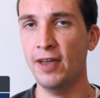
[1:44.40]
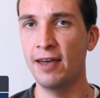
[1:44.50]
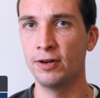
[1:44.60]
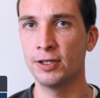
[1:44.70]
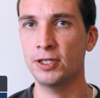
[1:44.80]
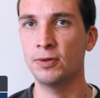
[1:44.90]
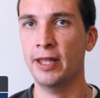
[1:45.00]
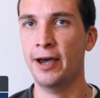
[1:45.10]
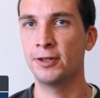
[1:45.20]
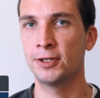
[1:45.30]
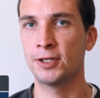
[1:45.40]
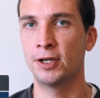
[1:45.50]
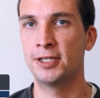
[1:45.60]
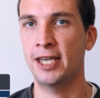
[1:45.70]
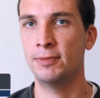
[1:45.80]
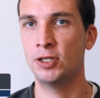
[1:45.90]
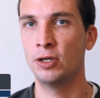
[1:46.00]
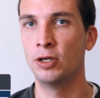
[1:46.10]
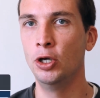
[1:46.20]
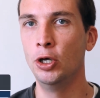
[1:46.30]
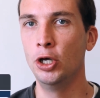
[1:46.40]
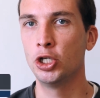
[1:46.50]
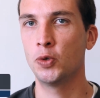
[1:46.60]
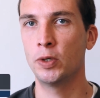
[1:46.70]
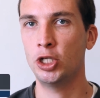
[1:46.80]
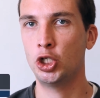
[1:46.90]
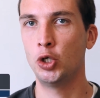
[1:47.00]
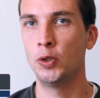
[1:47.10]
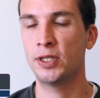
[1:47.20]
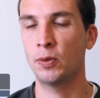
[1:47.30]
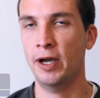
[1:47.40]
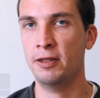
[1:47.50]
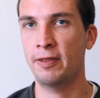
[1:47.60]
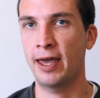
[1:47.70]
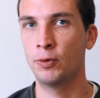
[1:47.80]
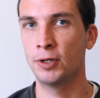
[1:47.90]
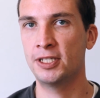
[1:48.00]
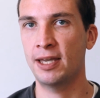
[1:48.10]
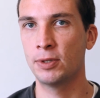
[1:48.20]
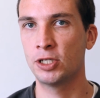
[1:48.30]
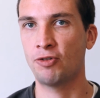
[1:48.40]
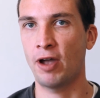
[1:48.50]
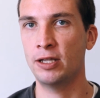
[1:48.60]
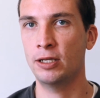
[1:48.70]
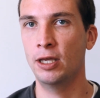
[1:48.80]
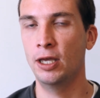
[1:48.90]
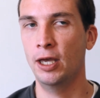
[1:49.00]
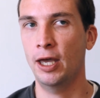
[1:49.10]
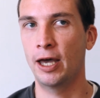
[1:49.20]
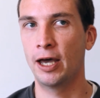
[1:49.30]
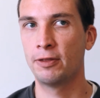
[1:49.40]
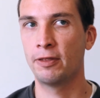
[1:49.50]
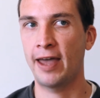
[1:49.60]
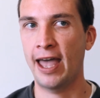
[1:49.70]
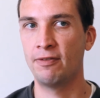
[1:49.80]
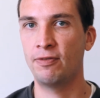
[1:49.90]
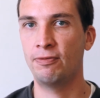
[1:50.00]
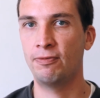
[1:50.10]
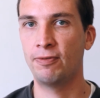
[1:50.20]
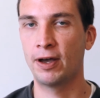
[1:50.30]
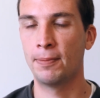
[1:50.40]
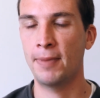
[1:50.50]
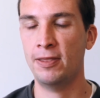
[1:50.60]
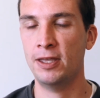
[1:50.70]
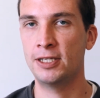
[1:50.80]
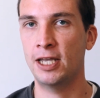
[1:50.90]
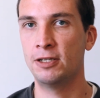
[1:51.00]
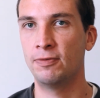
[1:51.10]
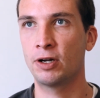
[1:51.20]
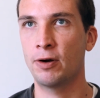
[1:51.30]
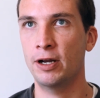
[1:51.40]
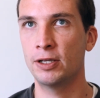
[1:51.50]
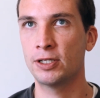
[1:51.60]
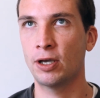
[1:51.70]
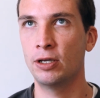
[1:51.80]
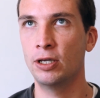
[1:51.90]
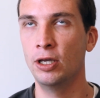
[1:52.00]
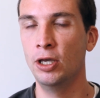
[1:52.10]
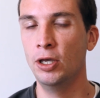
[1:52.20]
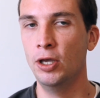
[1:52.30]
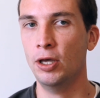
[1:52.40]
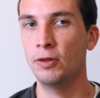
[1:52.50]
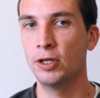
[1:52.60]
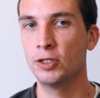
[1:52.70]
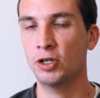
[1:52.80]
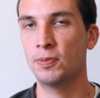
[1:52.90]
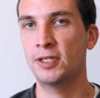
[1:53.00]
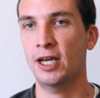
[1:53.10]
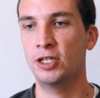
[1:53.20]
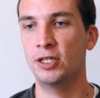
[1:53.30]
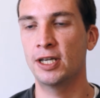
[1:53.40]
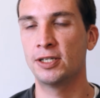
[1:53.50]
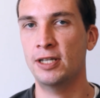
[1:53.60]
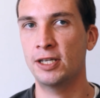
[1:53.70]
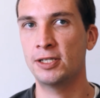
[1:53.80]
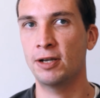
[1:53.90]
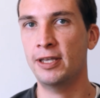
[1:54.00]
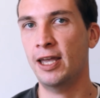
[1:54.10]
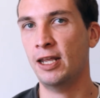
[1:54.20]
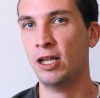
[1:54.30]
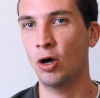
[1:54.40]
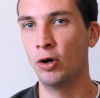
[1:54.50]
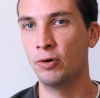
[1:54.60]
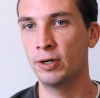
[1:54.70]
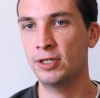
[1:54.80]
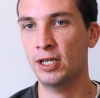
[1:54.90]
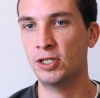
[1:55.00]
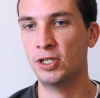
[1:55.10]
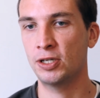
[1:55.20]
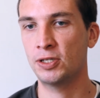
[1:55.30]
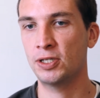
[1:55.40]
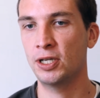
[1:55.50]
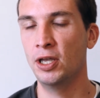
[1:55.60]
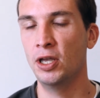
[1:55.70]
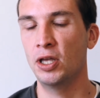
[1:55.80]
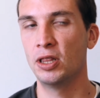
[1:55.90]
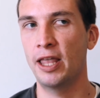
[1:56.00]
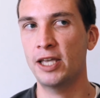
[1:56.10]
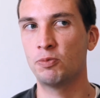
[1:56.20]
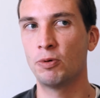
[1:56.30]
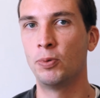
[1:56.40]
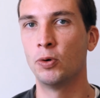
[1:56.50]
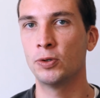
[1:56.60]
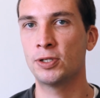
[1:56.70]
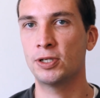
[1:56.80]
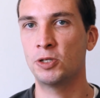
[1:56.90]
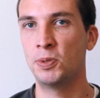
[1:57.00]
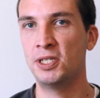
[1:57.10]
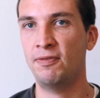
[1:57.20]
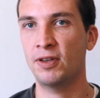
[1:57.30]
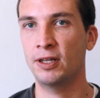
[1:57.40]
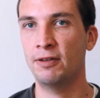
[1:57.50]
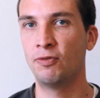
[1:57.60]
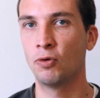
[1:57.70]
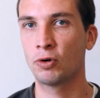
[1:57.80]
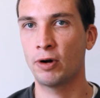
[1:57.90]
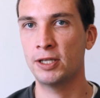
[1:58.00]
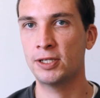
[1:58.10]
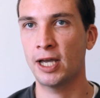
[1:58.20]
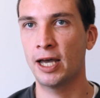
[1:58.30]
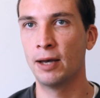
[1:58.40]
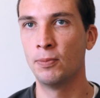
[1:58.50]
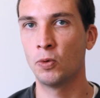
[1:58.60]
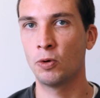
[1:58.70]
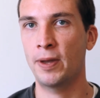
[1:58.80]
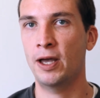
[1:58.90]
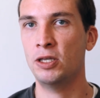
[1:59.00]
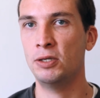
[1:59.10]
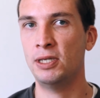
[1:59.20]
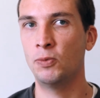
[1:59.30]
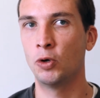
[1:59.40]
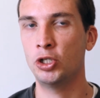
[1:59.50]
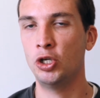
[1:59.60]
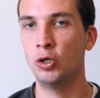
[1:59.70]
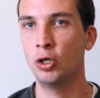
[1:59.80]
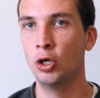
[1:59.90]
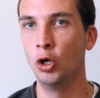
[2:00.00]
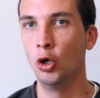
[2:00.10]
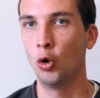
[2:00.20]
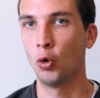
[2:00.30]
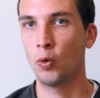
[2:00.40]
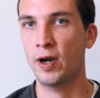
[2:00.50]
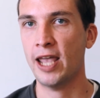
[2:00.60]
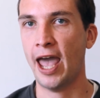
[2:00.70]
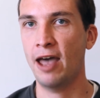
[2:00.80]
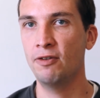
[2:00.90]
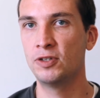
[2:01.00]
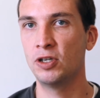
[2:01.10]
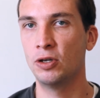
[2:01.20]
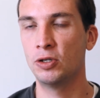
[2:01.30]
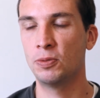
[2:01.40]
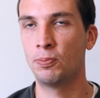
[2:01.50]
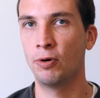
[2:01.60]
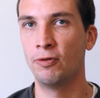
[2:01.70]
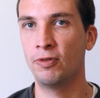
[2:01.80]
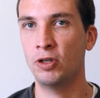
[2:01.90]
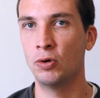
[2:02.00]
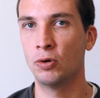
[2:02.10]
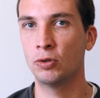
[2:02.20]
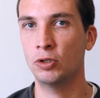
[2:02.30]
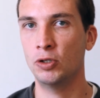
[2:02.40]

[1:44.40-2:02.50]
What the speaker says: evidence to allowing the design team to really choose the way that they want to demonstrate that they have met the intent of the credit. So the documentation doesn't necessarily get any onerous, it's just less reports specifically for Green Star and more about using what you already have to prove that your